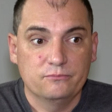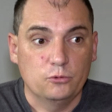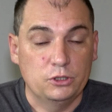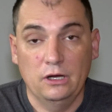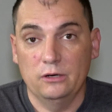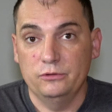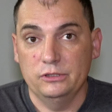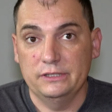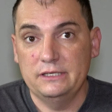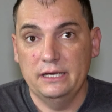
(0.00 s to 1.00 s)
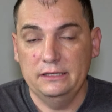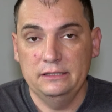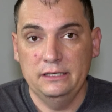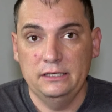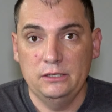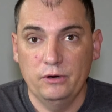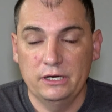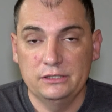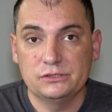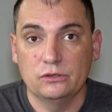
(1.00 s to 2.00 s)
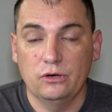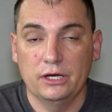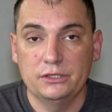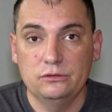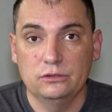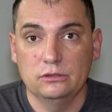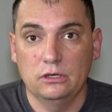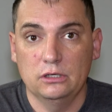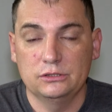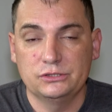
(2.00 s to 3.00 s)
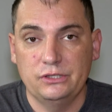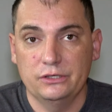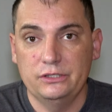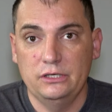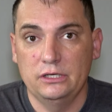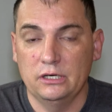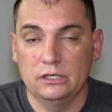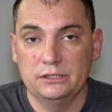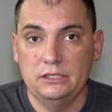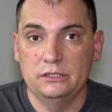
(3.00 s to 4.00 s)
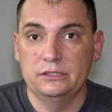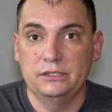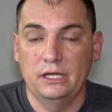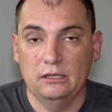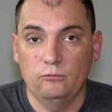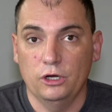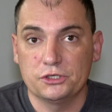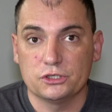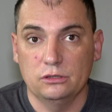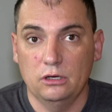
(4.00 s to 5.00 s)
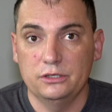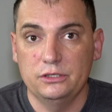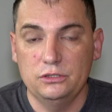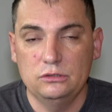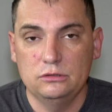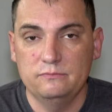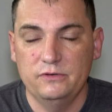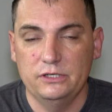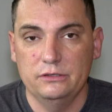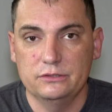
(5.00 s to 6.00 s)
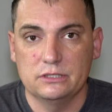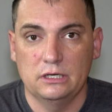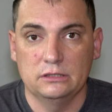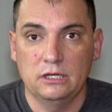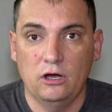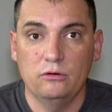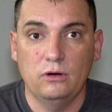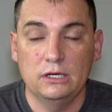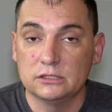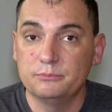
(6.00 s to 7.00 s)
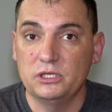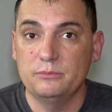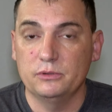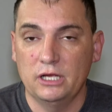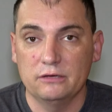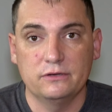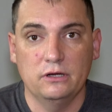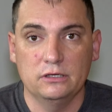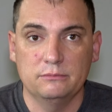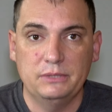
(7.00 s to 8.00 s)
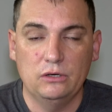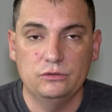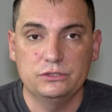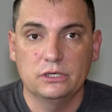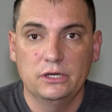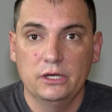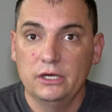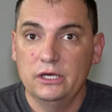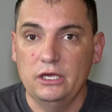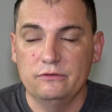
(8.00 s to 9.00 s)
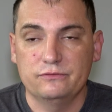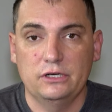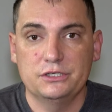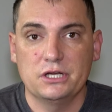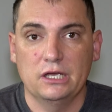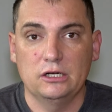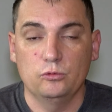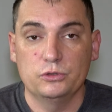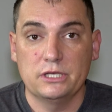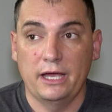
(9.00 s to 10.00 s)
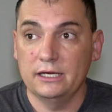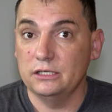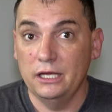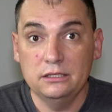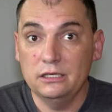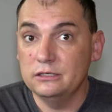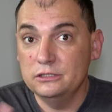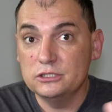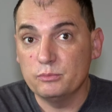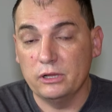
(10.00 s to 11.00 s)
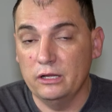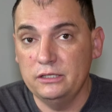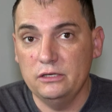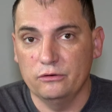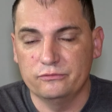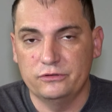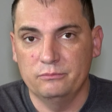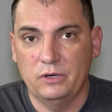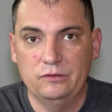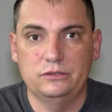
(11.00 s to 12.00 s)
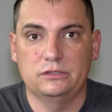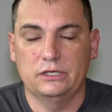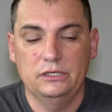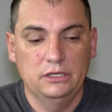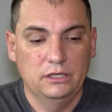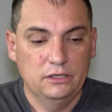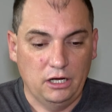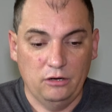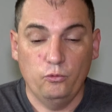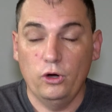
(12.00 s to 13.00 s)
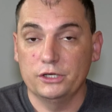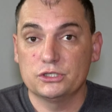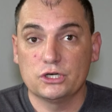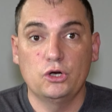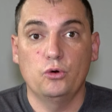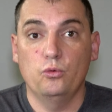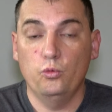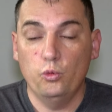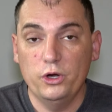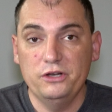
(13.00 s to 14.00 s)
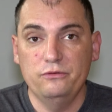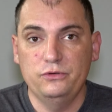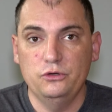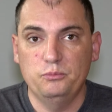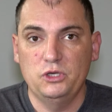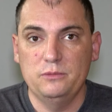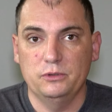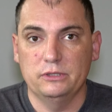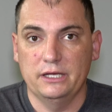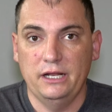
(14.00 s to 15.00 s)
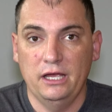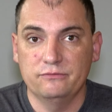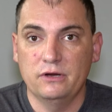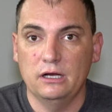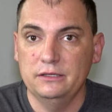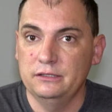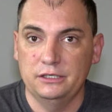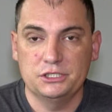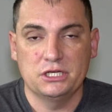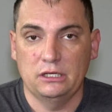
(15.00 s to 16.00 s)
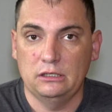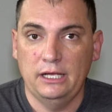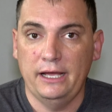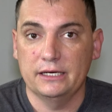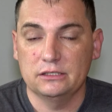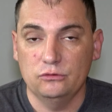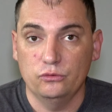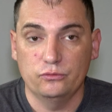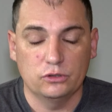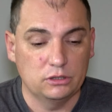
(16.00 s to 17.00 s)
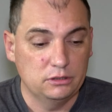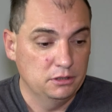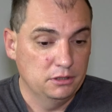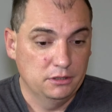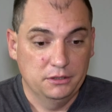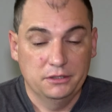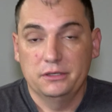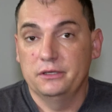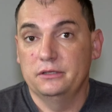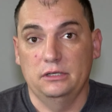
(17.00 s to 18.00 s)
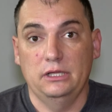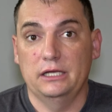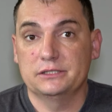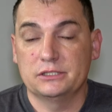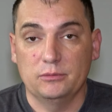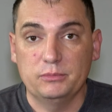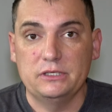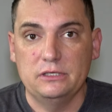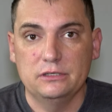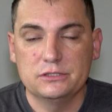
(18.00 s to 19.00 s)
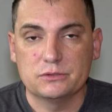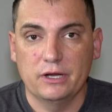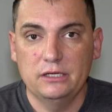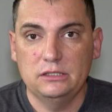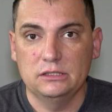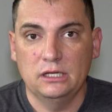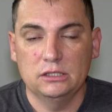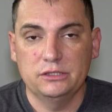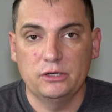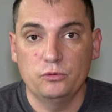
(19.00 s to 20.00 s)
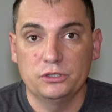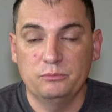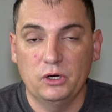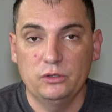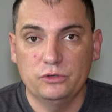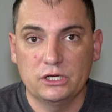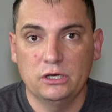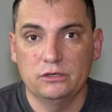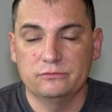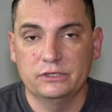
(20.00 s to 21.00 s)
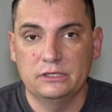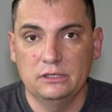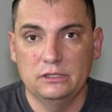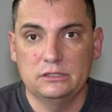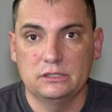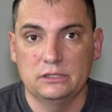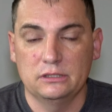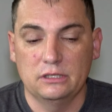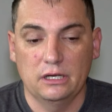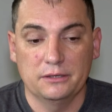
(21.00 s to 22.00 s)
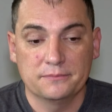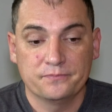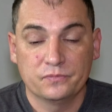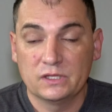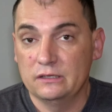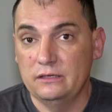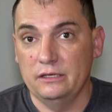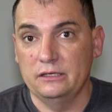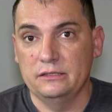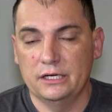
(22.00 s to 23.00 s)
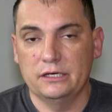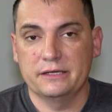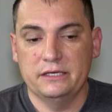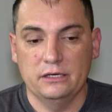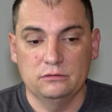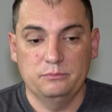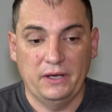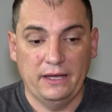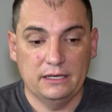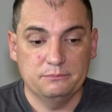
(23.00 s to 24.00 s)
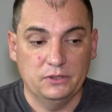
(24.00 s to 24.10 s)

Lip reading: We're not really getting anywhere, so I do a lot of studying on the internet, watch a lot of YouTube videos on how other people have gone about if their channel was hacked, and there is plenty of them out there. I've watched quite a few people that have gotten their channel hacked over the last couple of years, right, and how they went about recovering it and getting their account back.